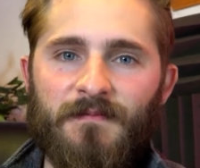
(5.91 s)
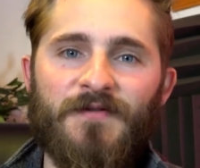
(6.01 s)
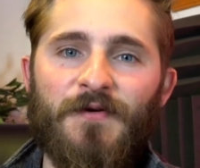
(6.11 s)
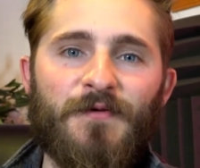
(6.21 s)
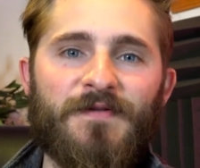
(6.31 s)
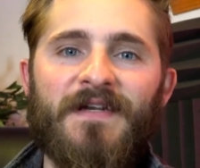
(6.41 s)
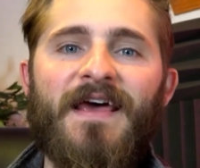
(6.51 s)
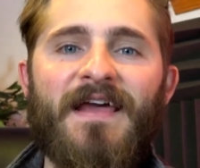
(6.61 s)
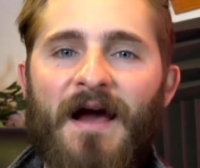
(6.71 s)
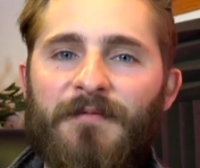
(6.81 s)
So
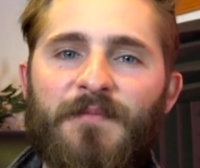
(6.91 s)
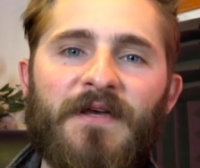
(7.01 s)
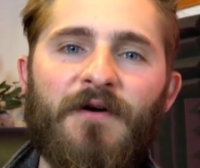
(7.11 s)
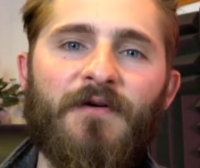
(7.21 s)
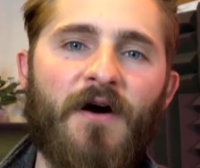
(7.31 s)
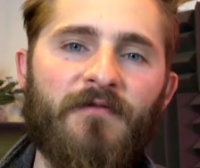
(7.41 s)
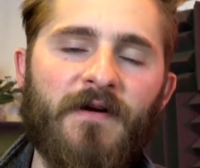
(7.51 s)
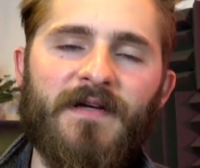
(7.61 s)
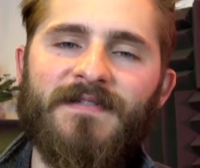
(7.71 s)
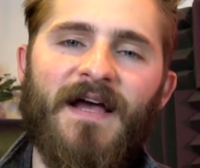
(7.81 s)
today I'm going to be going
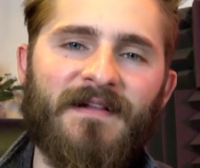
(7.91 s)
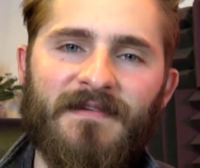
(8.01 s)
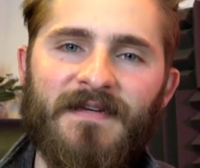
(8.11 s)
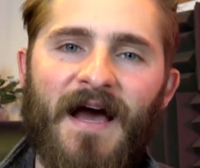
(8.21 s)
over exactly